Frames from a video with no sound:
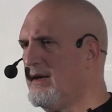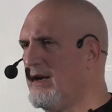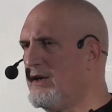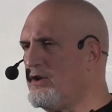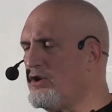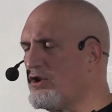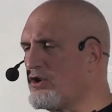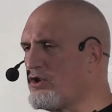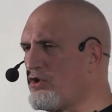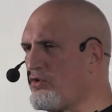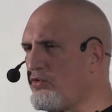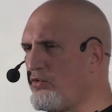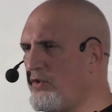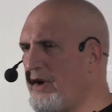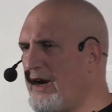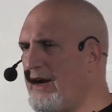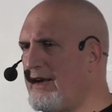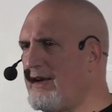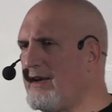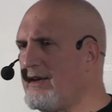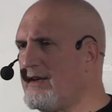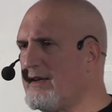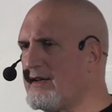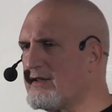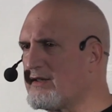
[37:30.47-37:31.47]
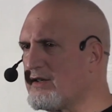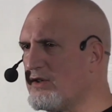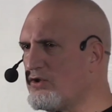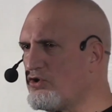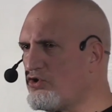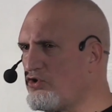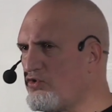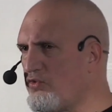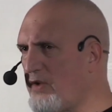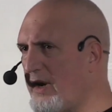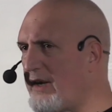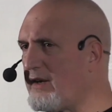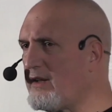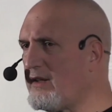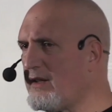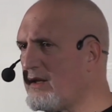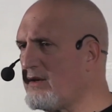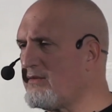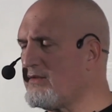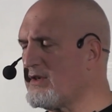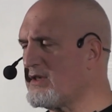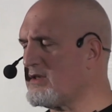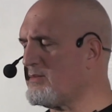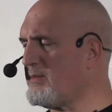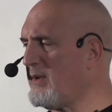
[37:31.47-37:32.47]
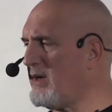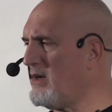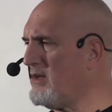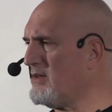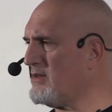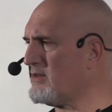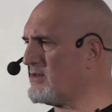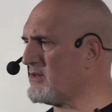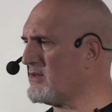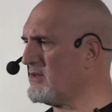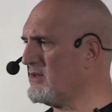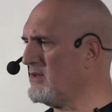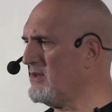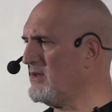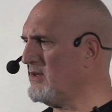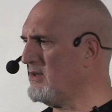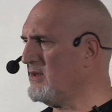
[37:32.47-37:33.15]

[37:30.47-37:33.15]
and you're creating this adrenaline response,